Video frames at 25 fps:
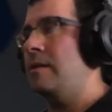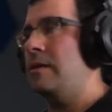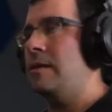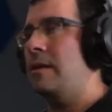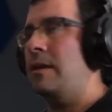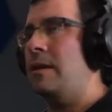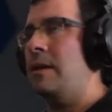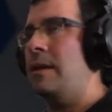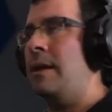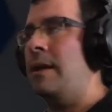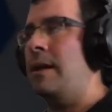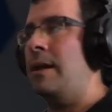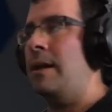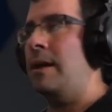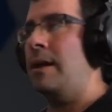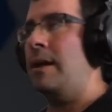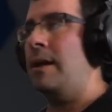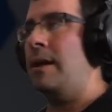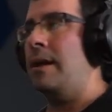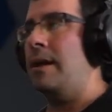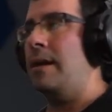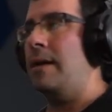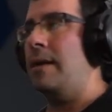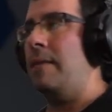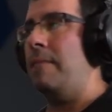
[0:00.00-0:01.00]

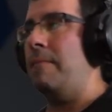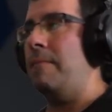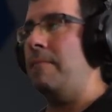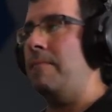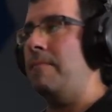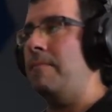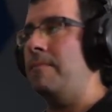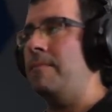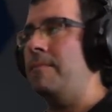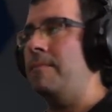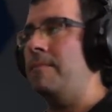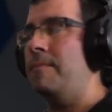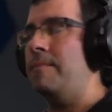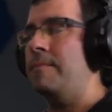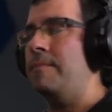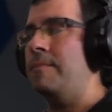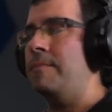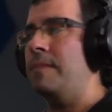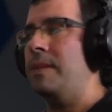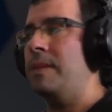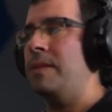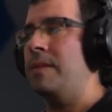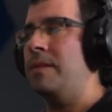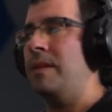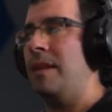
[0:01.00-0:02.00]
a
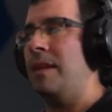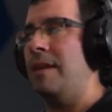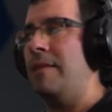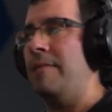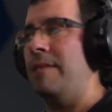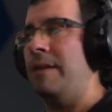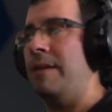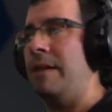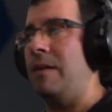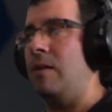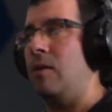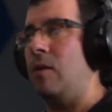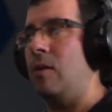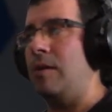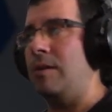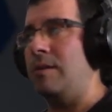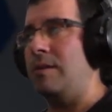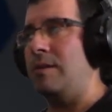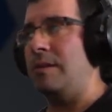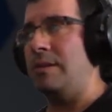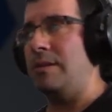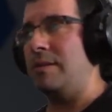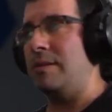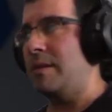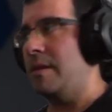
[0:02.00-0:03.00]
save and load
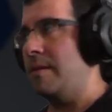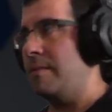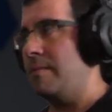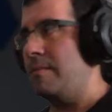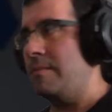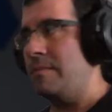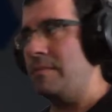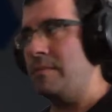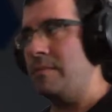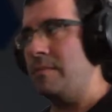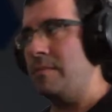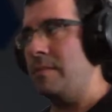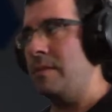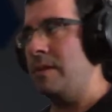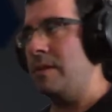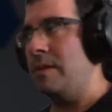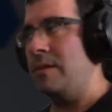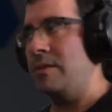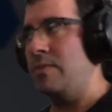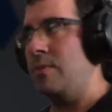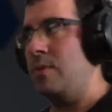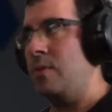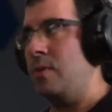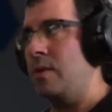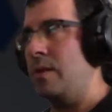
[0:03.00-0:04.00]
system.
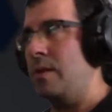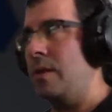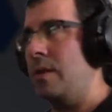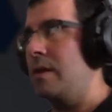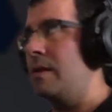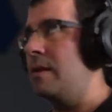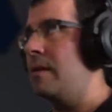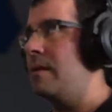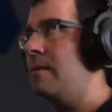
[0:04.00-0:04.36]
It's working.